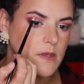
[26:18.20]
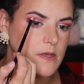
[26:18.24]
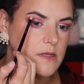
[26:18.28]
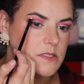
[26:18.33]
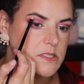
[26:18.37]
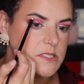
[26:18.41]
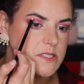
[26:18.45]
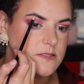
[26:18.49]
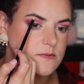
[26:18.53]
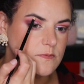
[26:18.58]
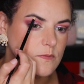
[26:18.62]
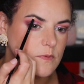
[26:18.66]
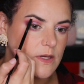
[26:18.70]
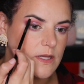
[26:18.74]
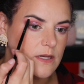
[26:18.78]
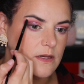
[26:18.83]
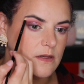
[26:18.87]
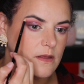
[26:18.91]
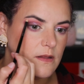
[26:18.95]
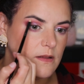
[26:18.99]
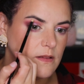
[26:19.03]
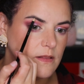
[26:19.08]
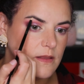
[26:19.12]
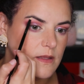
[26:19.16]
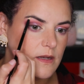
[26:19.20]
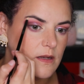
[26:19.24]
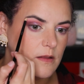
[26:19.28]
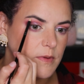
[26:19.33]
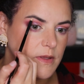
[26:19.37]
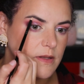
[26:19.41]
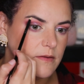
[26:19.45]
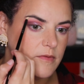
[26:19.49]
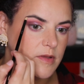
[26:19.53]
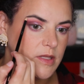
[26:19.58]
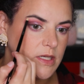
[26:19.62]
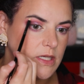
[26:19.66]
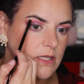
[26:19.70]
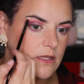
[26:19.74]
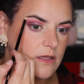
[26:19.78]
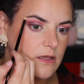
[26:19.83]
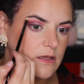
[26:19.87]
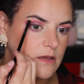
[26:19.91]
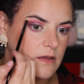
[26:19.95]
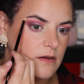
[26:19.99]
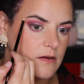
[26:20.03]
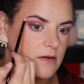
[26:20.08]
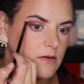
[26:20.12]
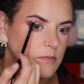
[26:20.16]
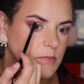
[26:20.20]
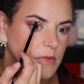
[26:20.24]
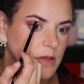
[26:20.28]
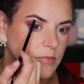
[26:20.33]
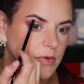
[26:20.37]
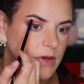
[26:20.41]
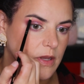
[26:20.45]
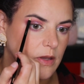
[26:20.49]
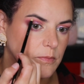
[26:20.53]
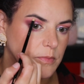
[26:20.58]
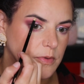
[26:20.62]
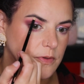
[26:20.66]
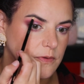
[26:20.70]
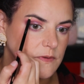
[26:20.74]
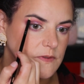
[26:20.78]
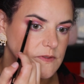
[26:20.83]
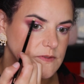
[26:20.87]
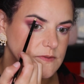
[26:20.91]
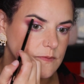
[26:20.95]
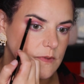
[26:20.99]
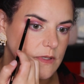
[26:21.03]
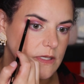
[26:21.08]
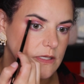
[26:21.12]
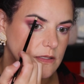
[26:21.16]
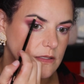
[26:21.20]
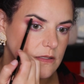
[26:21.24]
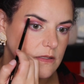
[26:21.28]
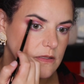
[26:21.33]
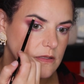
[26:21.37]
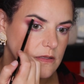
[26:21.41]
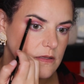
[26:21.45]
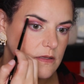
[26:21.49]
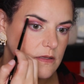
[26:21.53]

and just run a little bit of it under my brow bone as well.